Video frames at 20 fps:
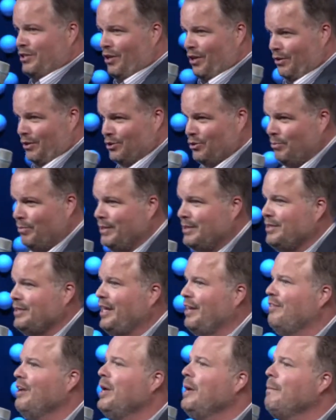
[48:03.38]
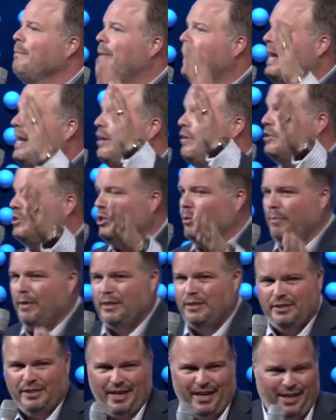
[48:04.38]
and daughters will be saved. Parents will
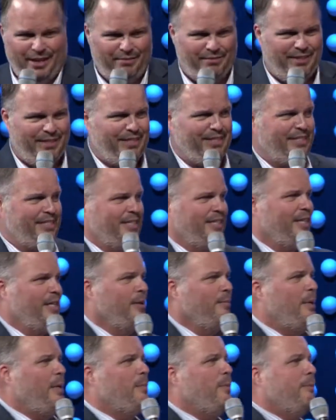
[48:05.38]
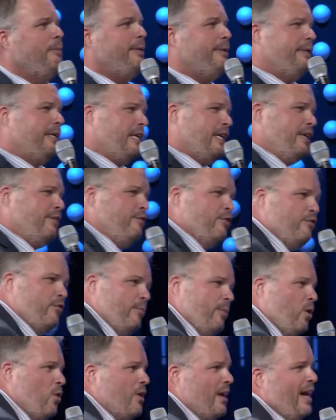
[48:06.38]
be saved. People will be delivered
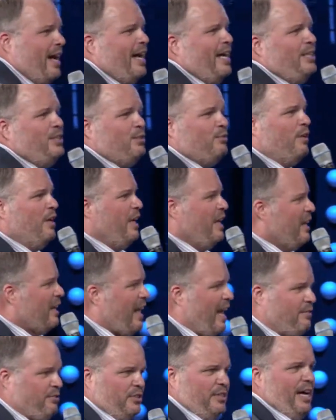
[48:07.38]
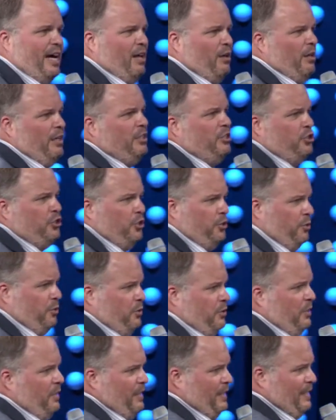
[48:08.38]
from all kinds of lifestyle
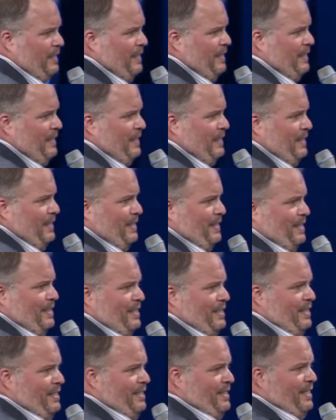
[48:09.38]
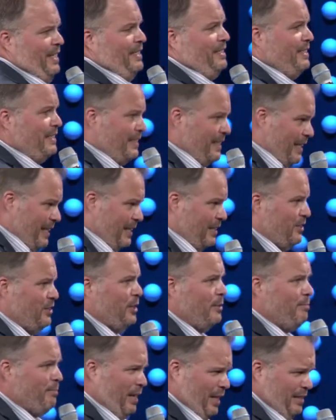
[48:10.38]
issues and
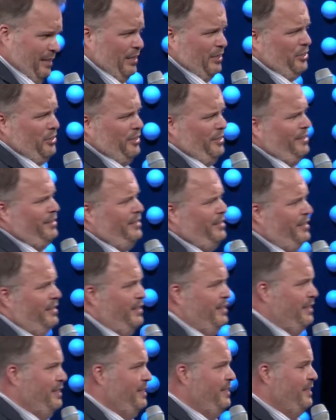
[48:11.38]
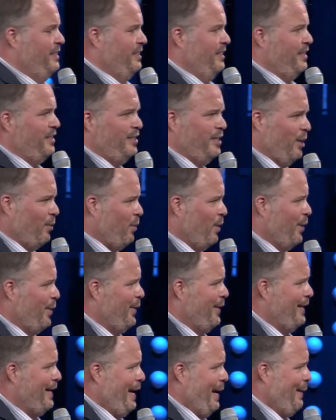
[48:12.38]
sins and bondages. Let's not
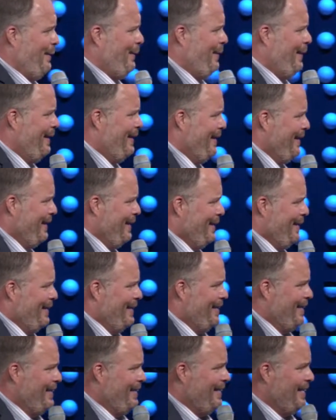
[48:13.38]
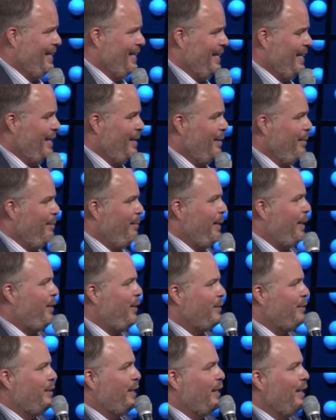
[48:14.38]
water it down
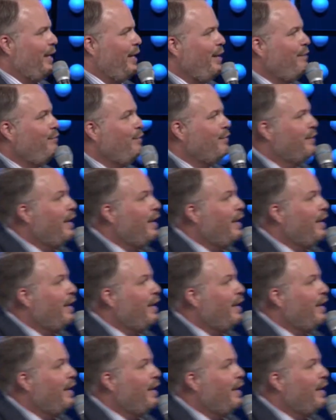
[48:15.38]
because the love